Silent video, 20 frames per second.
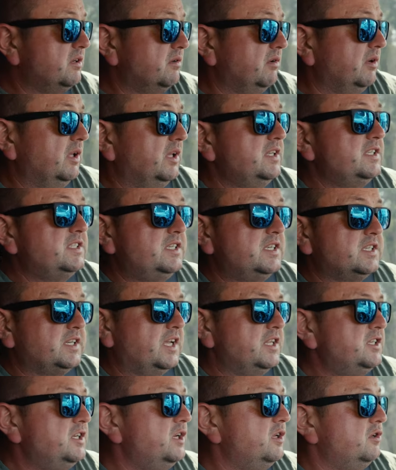of all, it's
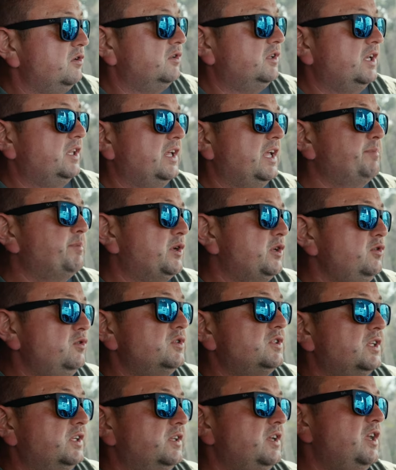discontinued. They're not
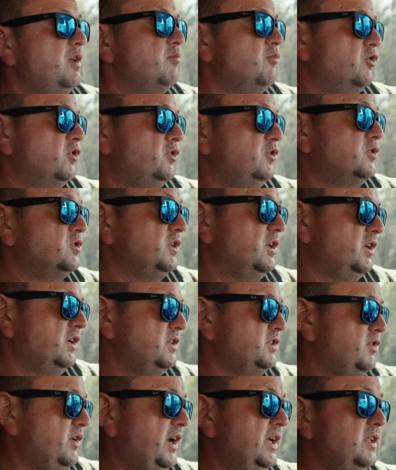producing any more those
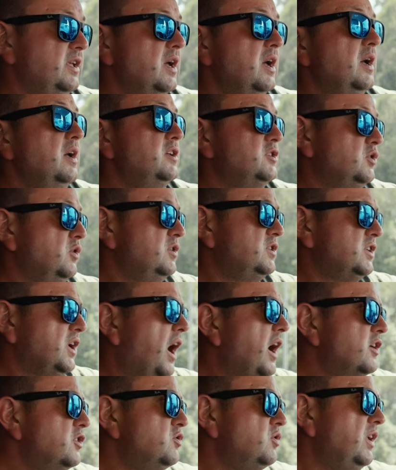cars, right? So it's
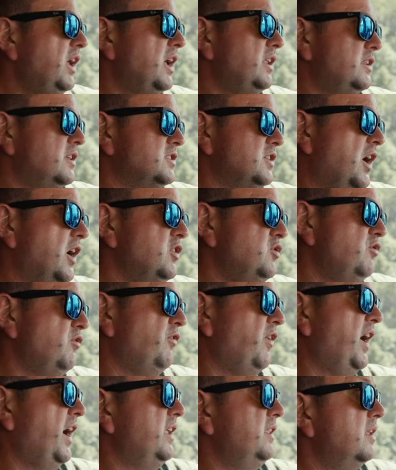hard to get, it's hard to
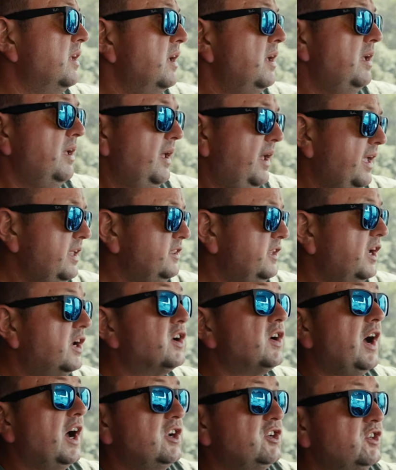find and they
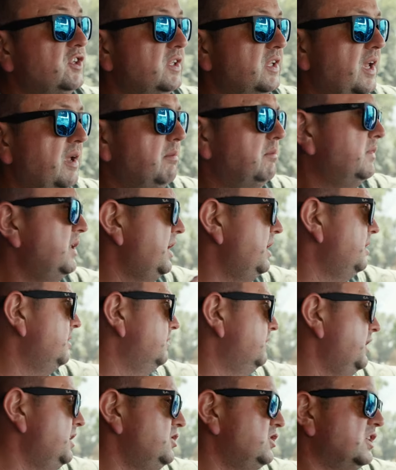crushing them they
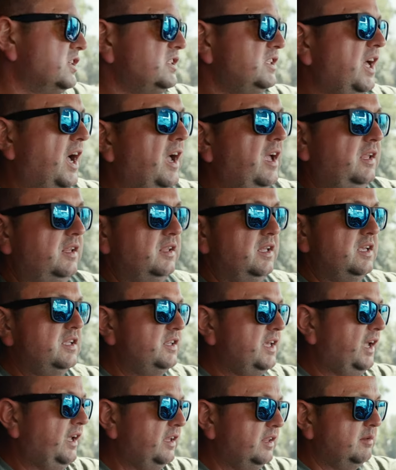they just dying they
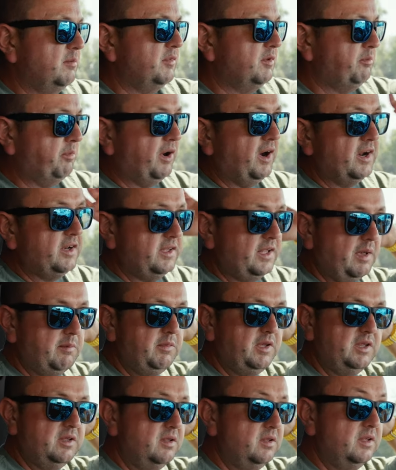taking them apart i
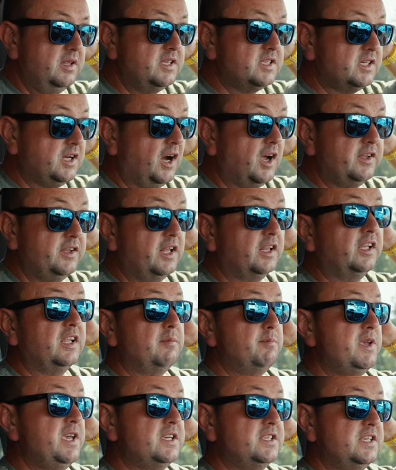mean this car not going
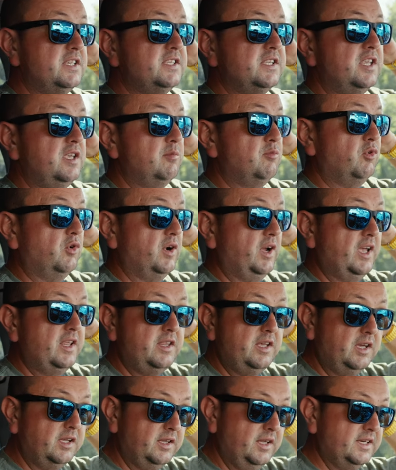to be exist anymore i
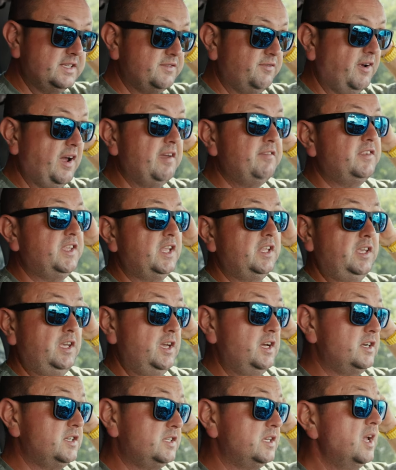think next five ten
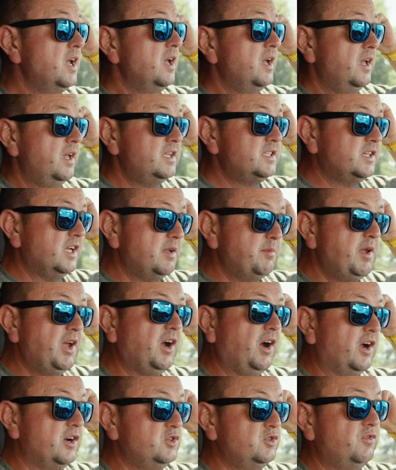years it's going to be
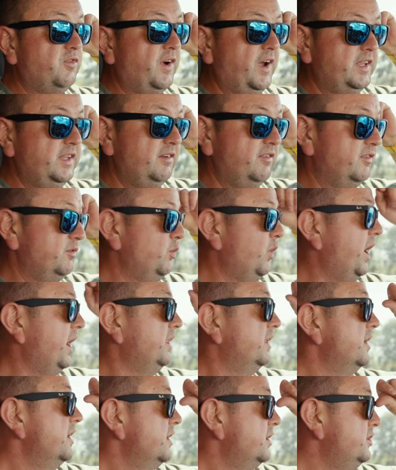hard to find even
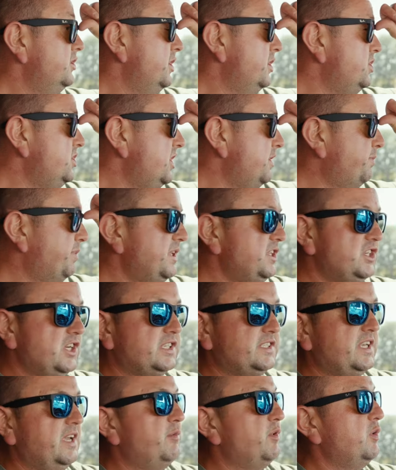one the jeep is
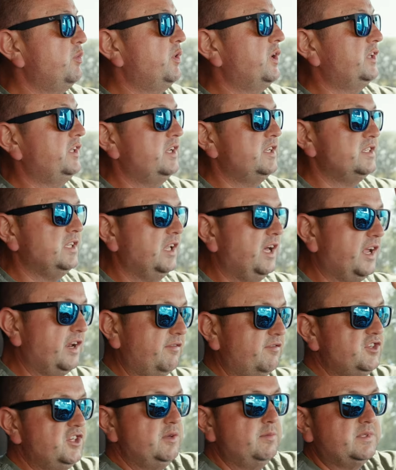just everywhere there's a lot
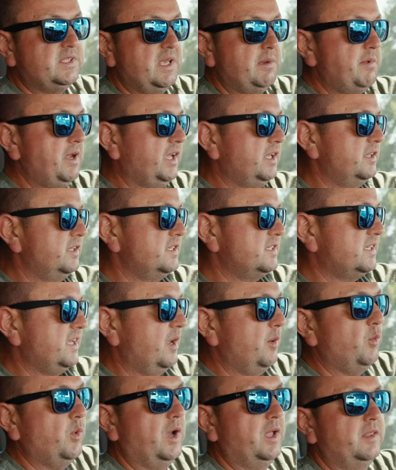of jeeps they making the
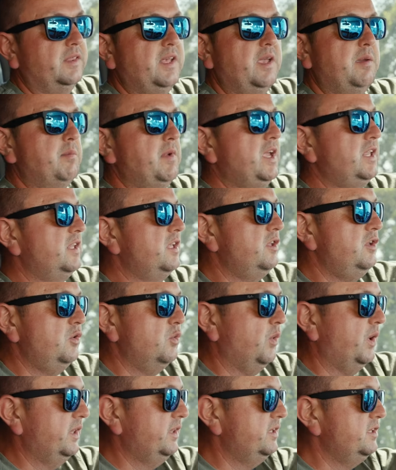same one they made the new
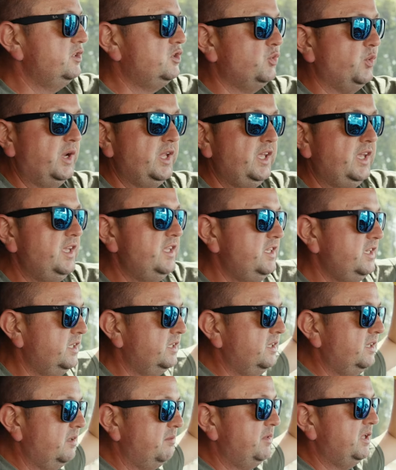one in 2018
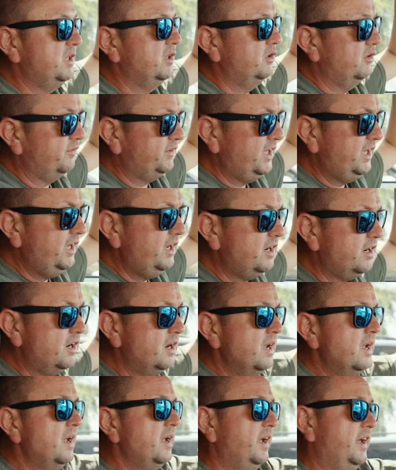in the middle of the year
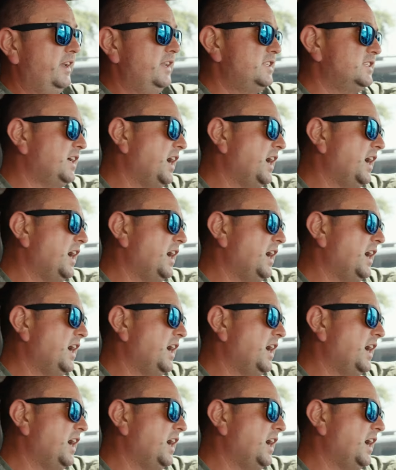and it's